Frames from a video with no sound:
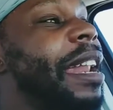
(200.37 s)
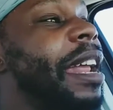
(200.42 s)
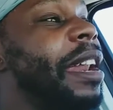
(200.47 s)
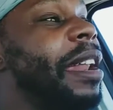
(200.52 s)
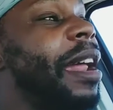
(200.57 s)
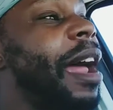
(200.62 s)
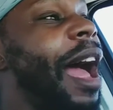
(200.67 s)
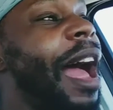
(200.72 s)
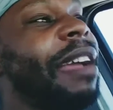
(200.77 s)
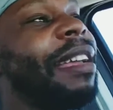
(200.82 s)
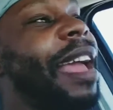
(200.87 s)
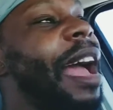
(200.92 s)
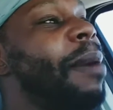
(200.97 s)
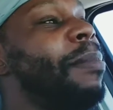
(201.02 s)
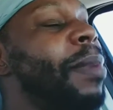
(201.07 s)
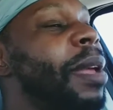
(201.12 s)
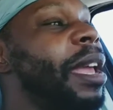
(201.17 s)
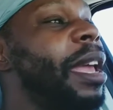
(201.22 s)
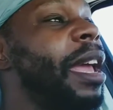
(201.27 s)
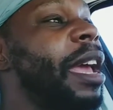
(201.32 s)
did it, I got
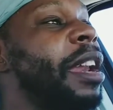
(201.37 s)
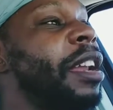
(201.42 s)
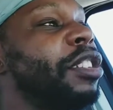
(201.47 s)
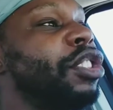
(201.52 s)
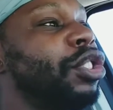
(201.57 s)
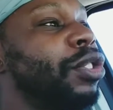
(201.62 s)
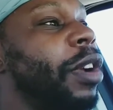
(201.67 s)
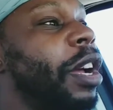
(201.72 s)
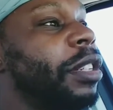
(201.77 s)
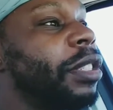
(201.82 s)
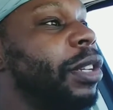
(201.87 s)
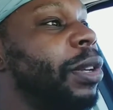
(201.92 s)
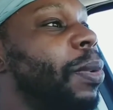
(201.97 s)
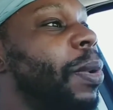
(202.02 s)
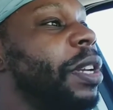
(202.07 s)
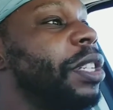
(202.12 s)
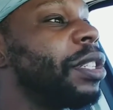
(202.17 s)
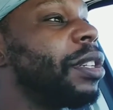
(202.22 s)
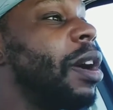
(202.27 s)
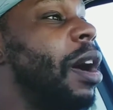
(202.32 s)
me an instructor,
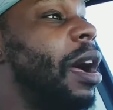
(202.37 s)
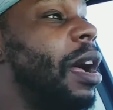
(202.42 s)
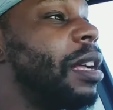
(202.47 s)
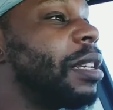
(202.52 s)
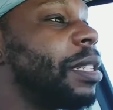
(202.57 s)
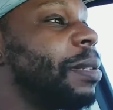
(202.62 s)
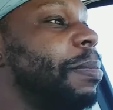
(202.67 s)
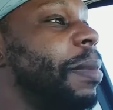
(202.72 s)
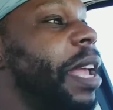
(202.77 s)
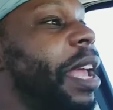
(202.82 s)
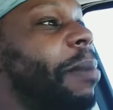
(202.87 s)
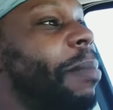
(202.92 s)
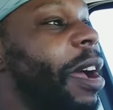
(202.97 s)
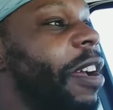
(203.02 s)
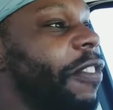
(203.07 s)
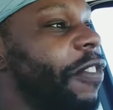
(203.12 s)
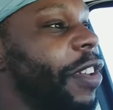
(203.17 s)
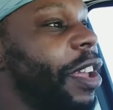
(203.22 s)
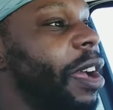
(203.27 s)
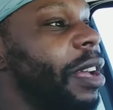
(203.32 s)
which cost me and my
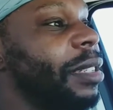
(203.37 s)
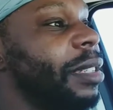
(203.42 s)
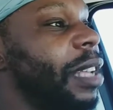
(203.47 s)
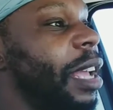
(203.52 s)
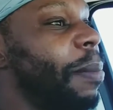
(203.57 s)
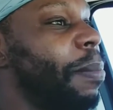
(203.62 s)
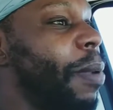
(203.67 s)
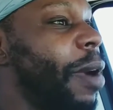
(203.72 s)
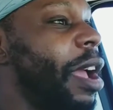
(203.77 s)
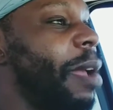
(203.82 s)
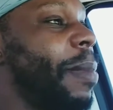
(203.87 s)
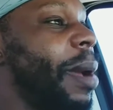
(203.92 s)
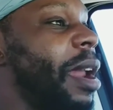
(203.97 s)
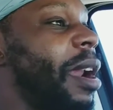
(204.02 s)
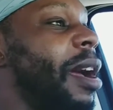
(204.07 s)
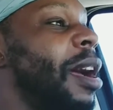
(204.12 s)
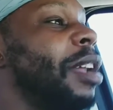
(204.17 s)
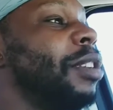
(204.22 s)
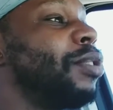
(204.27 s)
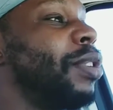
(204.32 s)
fiance probably
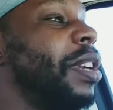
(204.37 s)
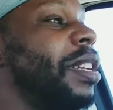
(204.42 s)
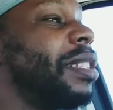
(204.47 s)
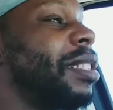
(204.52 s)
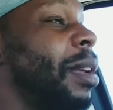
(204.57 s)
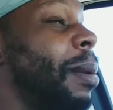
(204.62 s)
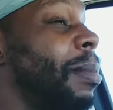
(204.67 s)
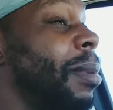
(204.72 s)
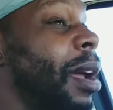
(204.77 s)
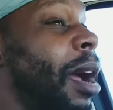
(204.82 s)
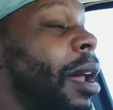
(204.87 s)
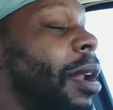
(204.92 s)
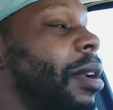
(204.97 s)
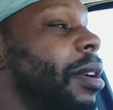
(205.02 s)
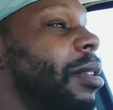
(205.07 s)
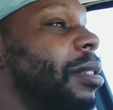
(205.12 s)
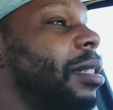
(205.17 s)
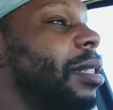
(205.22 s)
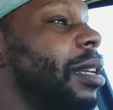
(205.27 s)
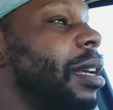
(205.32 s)
about $100 and something
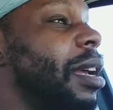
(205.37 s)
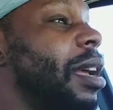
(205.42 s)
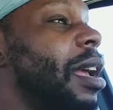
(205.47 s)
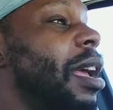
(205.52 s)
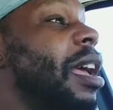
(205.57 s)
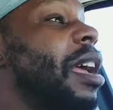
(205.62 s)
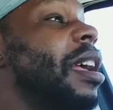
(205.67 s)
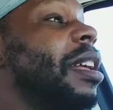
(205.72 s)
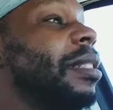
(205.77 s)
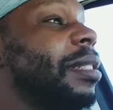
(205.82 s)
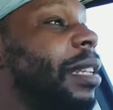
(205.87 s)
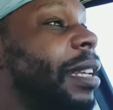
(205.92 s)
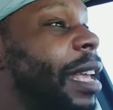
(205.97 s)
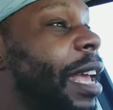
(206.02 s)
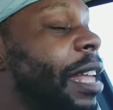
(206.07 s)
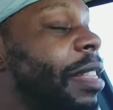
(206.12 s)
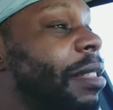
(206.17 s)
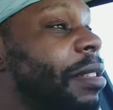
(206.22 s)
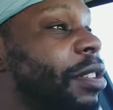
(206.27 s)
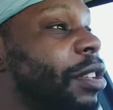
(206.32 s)
to
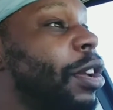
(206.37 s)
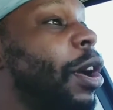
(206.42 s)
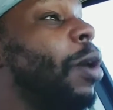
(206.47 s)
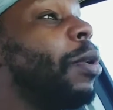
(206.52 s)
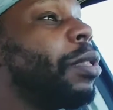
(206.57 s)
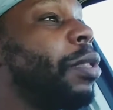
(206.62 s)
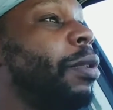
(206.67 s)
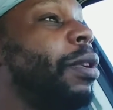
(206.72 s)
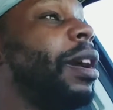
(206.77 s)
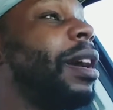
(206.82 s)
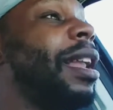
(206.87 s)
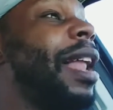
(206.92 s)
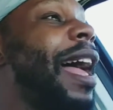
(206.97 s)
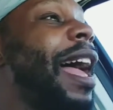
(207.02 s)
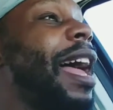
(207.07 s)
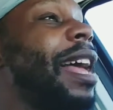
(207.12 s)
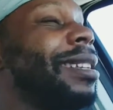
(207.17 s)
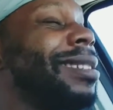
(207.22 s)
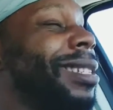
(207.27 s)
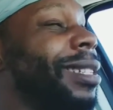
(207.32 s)
go through the
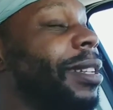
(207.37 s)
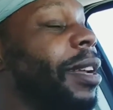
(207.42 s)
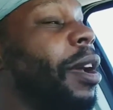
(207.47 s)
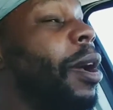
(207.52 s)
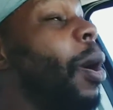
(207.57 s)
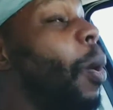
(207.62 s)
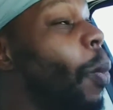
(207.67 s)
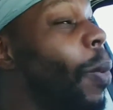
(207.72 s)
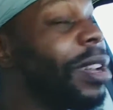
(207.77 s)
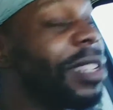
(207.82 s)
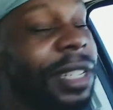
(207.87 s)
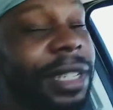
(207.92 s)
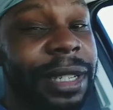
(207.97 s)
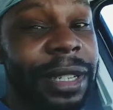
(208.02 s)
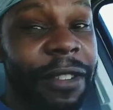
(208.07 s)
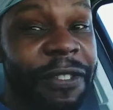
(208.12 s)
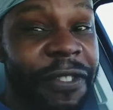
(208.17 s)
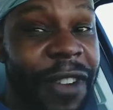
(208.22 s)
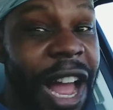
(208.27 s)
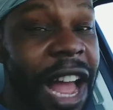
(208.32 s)
class, which is
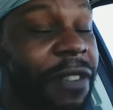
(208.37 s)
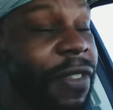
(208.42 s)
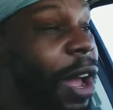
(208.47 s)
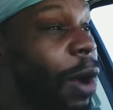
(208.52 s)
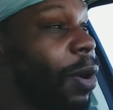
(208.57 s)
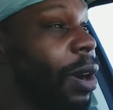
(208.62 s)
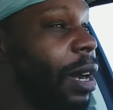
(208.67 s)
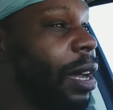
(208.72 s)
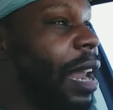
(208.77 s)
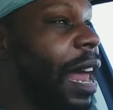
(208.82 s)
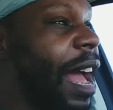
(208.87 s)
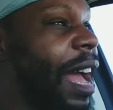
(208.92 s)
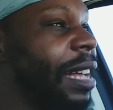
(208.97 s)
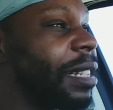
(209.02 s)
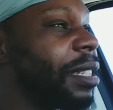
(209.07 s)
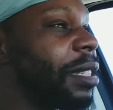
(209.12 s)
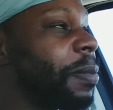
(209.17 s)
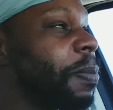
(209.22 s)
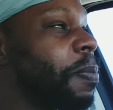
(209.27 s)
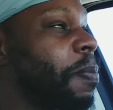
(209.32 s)
a 5-hour
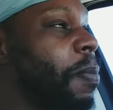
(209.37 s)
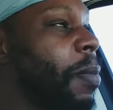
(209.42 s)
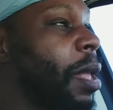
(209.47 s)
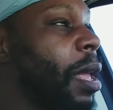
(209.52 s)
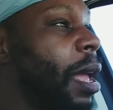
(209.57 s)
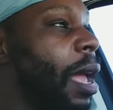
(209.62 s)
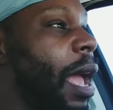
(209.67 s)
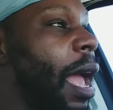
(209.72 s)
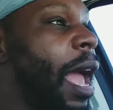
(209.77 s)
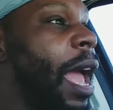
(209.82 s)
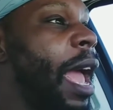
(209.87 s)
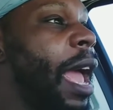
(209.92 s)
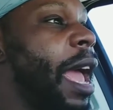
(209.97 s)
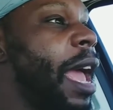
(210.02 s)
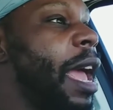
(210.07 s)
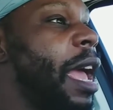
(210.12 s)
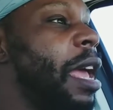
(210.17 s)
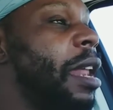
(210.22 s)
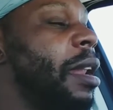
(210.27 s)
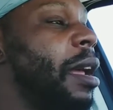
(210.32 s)
class,
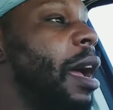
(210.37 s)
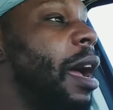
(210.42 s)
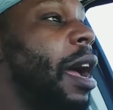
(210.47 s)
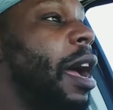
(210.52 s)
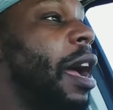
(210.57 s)
and